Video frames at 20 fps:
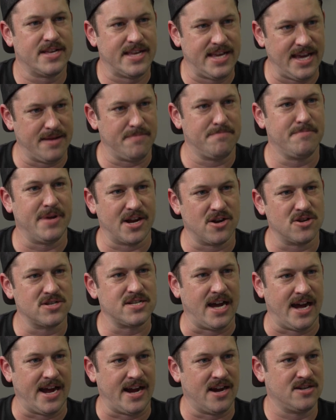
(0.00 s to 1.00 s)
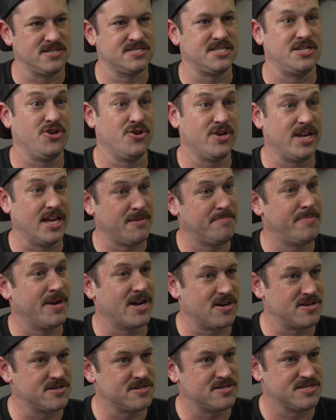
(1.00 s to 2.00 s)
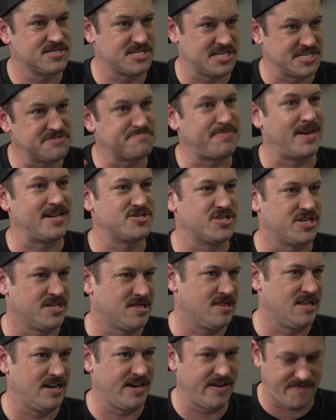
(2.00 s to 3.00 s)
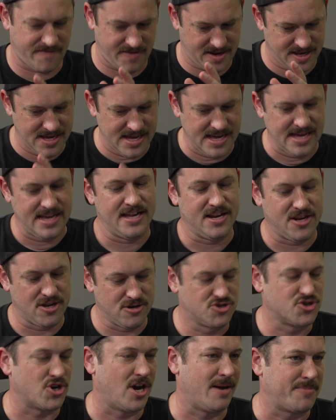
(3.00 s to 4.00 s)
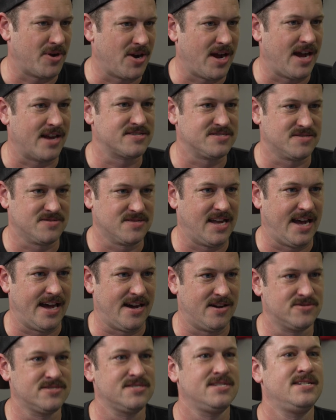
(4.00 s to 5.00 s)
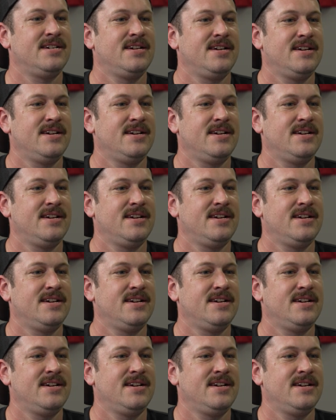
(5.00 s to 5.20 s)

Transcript: get bigger tires and you get a bigger suspension lift and you drop your axle down,